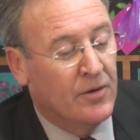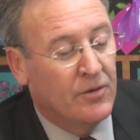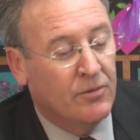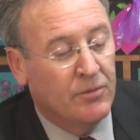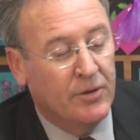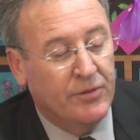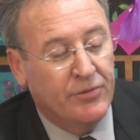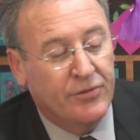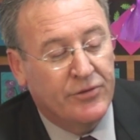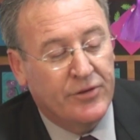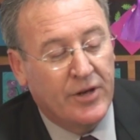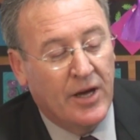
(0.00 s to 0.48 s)

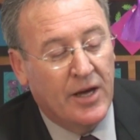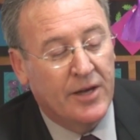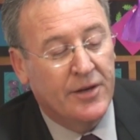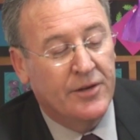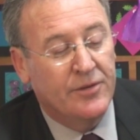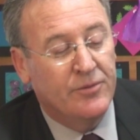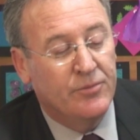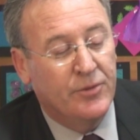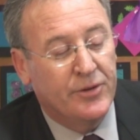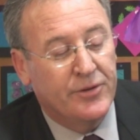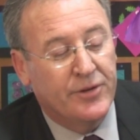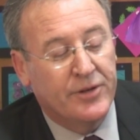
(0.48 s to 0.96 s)
We've
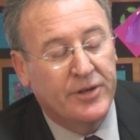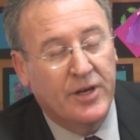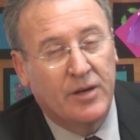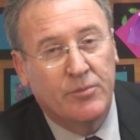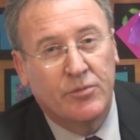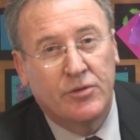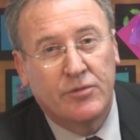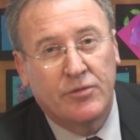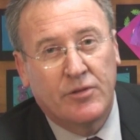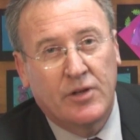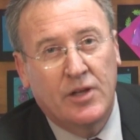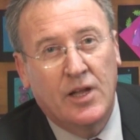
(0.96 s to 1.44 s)
started with a
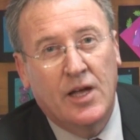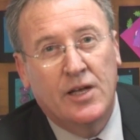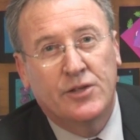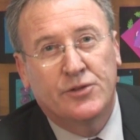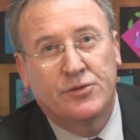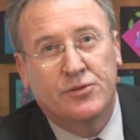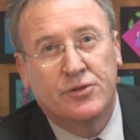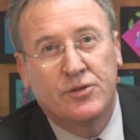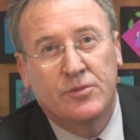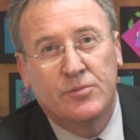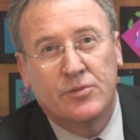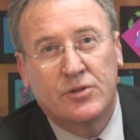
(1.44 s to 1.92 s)
number of
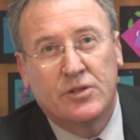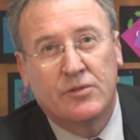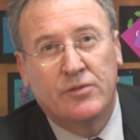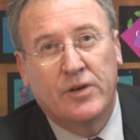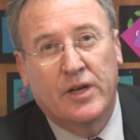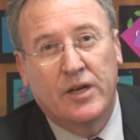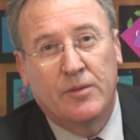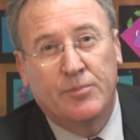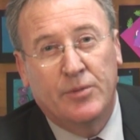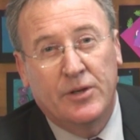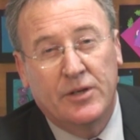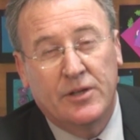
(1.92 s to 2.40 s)
classrooms
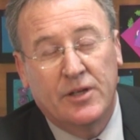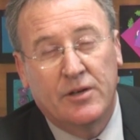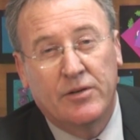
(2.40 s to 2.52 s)
developing